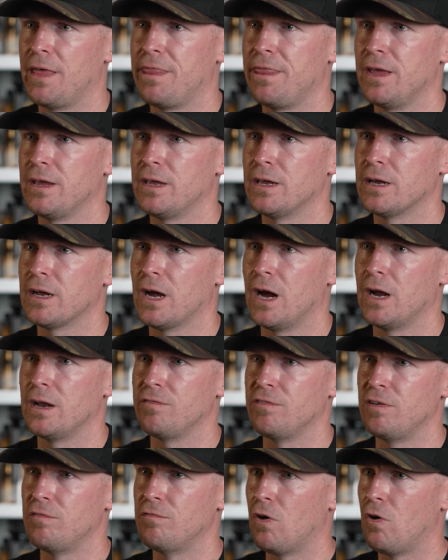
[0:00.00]
I think it kind
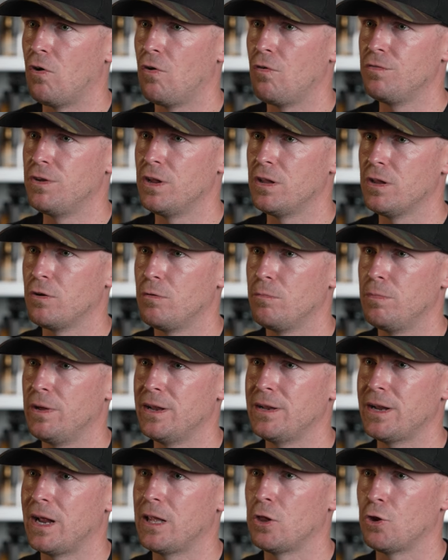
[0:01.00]
of evolved a little bit
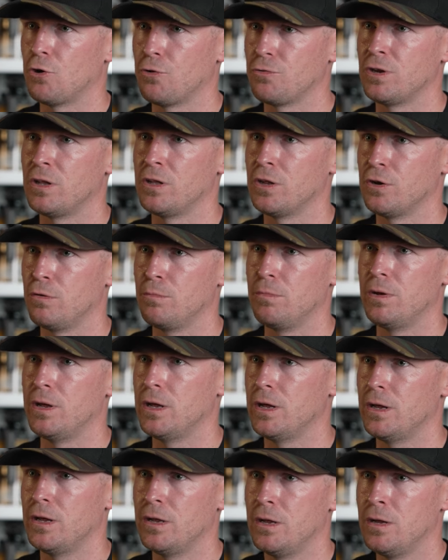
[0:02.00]
and I learned a little
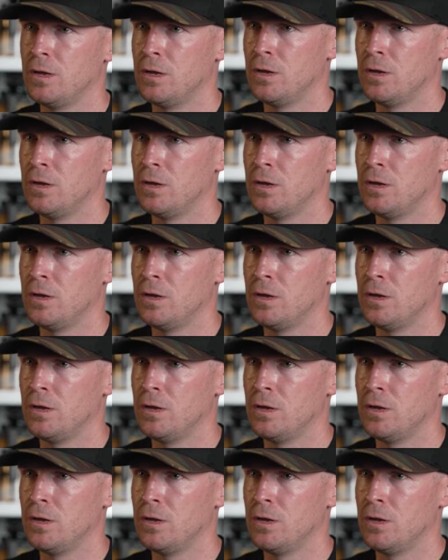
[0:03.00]
bit.